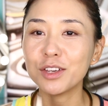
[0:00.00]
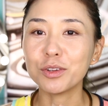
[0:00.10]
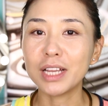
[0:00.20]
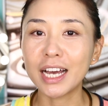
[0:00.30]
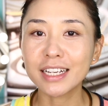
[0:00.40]
you
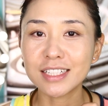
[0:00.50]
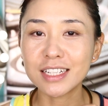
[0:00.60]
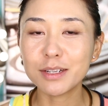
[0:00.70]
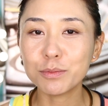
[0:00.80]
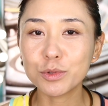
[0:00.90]
like
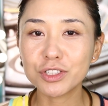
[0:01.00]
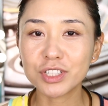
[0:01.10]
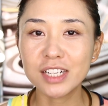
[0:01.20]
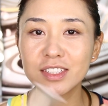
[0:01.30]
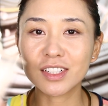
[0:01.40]
tinted
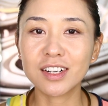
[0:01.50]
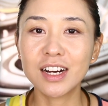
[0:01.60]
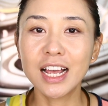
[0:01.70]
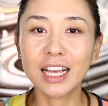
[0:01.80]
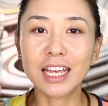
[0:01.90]
moisturizer,
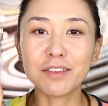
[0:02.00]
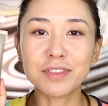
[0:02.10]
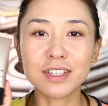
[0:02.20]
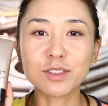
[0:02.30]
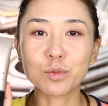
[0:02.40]

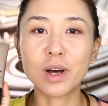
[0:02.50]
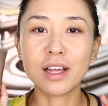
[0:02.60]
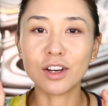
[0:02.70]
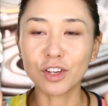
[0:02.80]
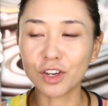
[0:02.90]
give this
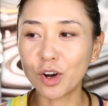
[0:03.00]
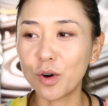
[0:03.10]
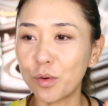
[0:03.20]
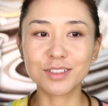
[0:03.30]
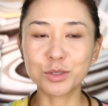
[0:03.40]
one a go.